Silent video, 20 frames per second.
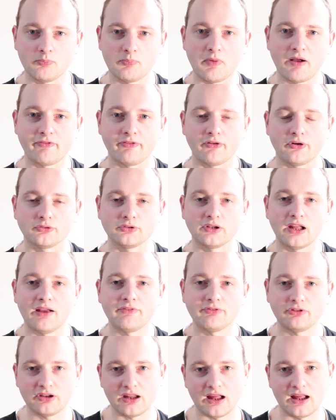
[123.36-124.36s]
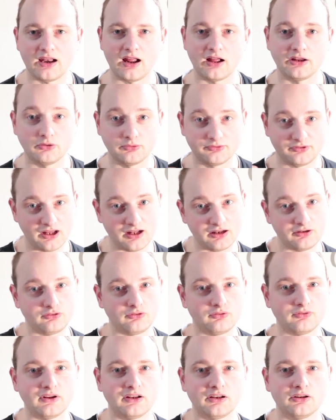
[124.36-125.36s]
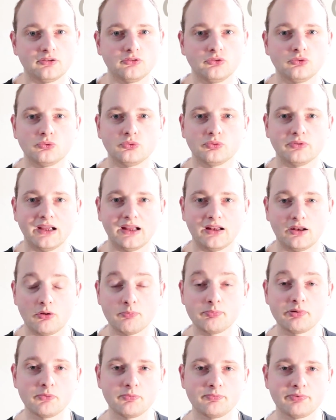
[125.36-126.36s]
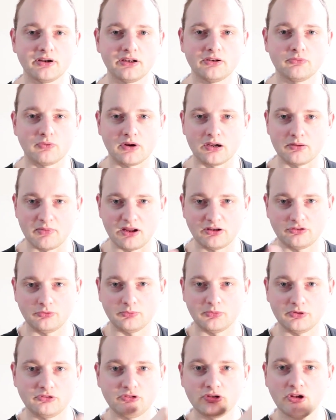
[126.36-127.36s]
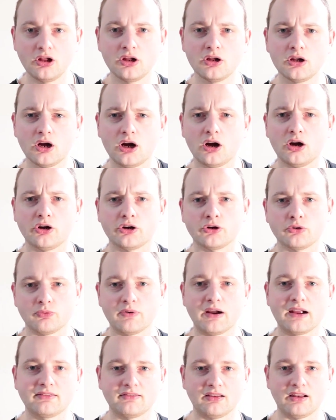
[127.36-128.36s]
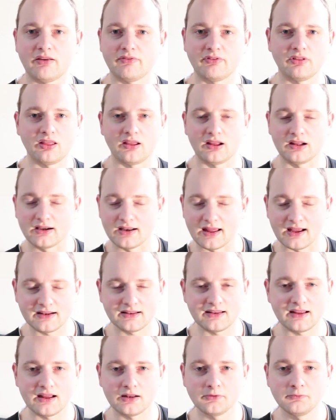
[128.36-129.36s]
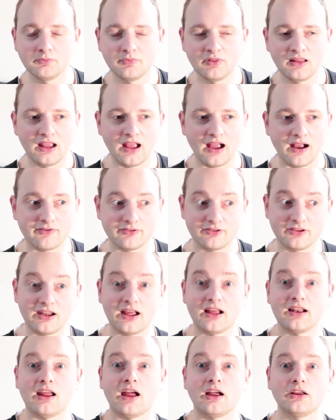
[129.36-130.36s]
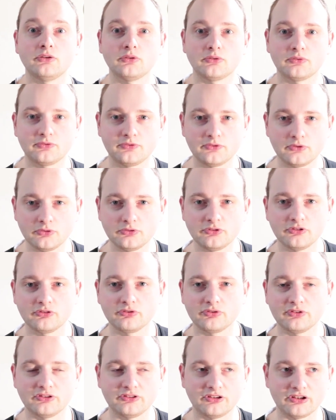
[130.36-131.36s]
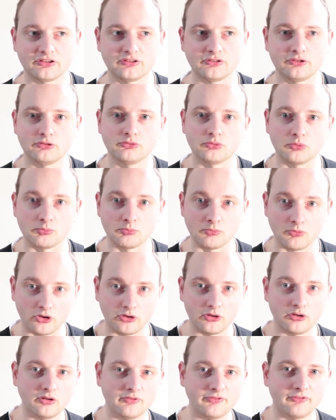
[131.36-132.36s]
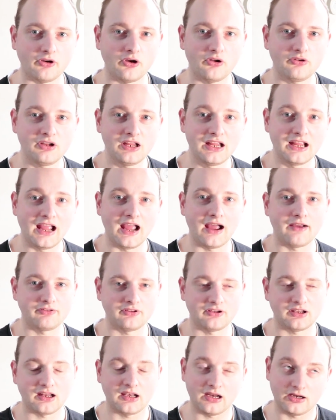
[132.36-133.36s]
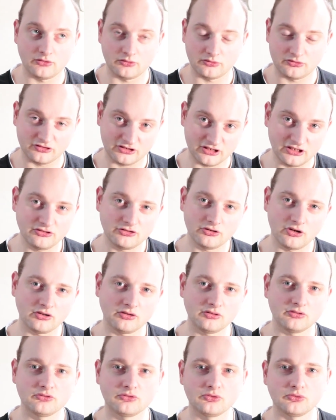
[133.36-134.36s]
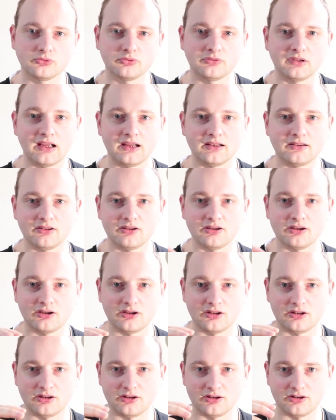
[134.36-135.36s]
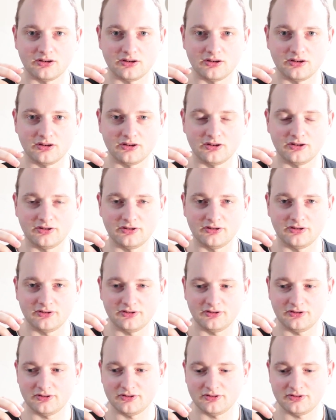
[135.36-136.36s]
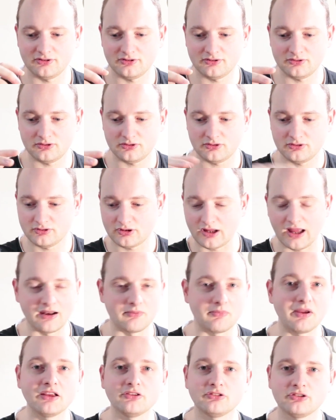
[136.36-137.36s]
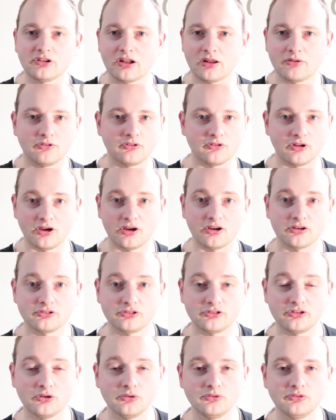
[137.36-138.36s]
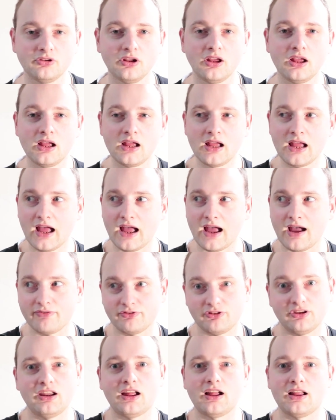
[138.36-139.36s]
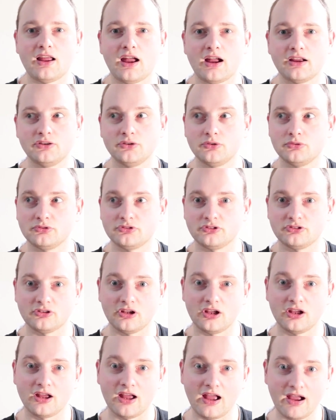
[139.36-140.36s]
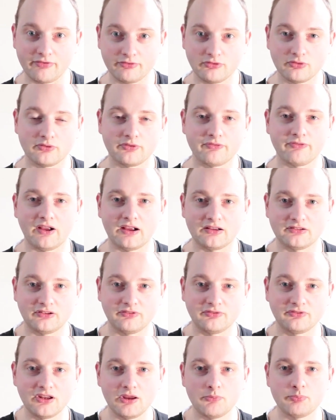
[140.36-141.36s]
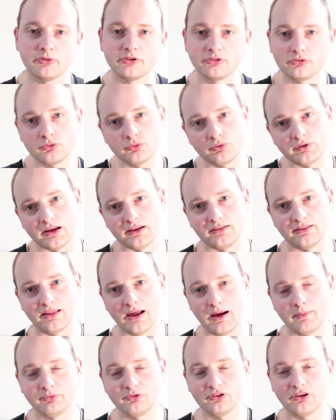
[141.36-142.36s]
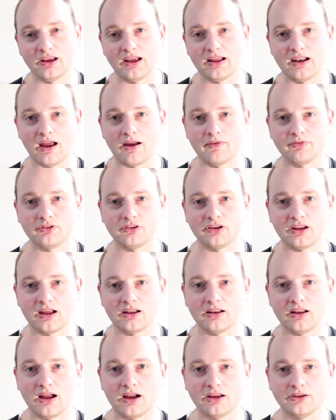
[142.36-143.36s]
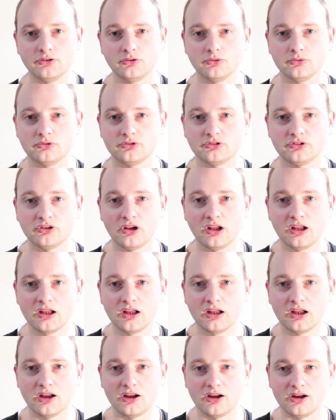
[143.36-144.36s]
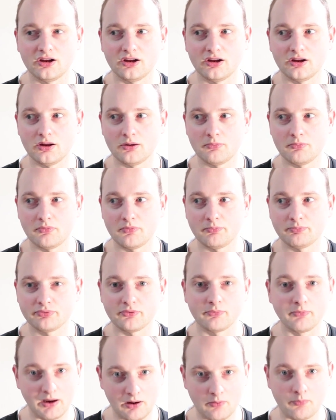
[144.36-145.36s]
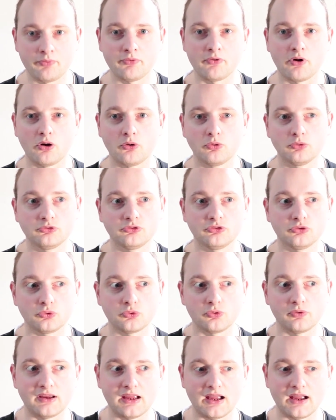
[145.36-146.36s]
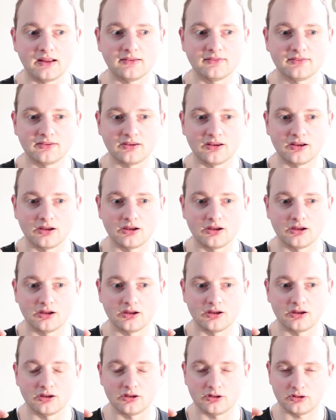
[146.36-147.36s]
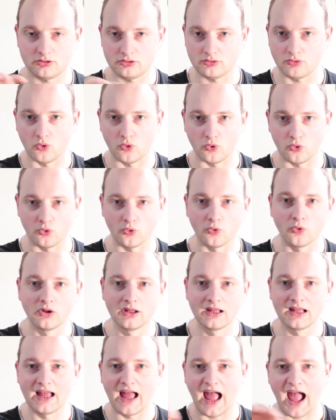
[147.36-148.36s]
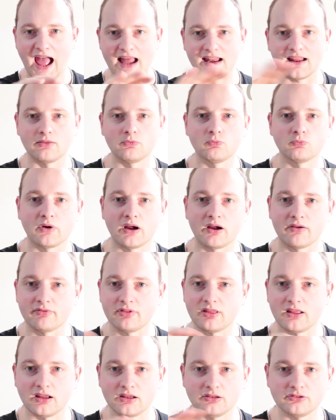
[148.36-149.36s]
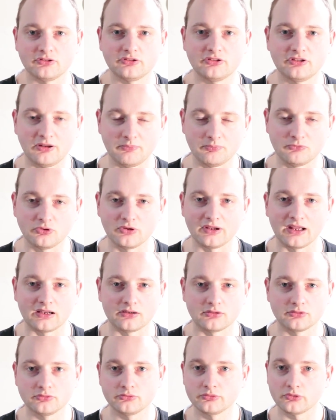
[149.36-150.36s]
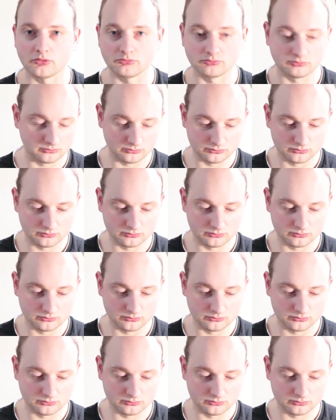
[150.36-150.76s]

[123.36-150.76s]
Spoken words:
on my phone. After that I use Illustrator to create a blueprint where the measurements are correct and everything like that. After that I use Fusion 360 to model the phone. After that I use Keyshot to create the animation and stills. After that I use After Effects if need be to create depth, and after that I use Premiere Pro to create the whole edit where everything is seen together. So